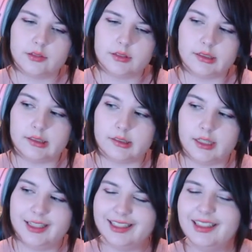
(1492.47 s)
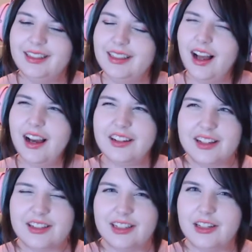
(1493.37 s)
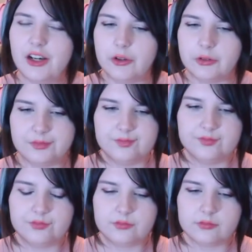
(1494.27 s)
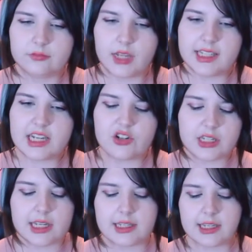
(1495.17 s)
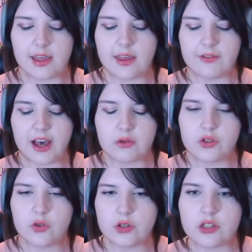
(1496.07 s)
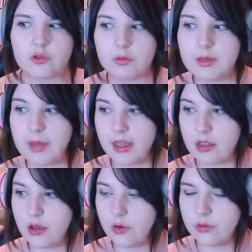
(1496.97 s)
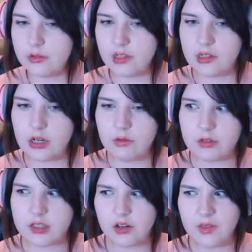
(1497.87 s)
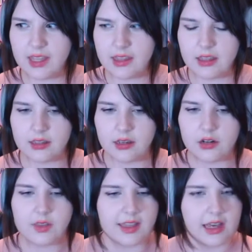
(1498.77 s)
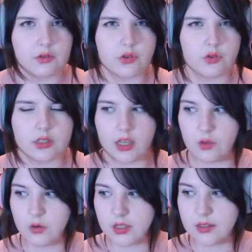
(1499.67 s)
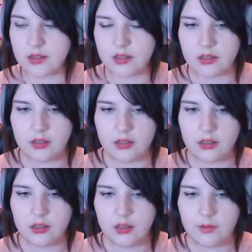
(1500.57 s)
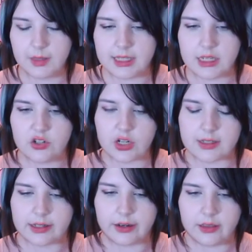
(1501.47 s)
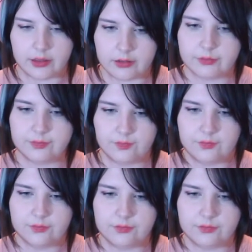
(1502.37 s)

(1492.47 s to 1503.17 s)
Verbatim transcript: I don't actually know. It's interesting to see that they've outsourced the remake, though. I don't, cause I don't think they, I don't think they outsourced the other ones. That's interesting, I think. Mm.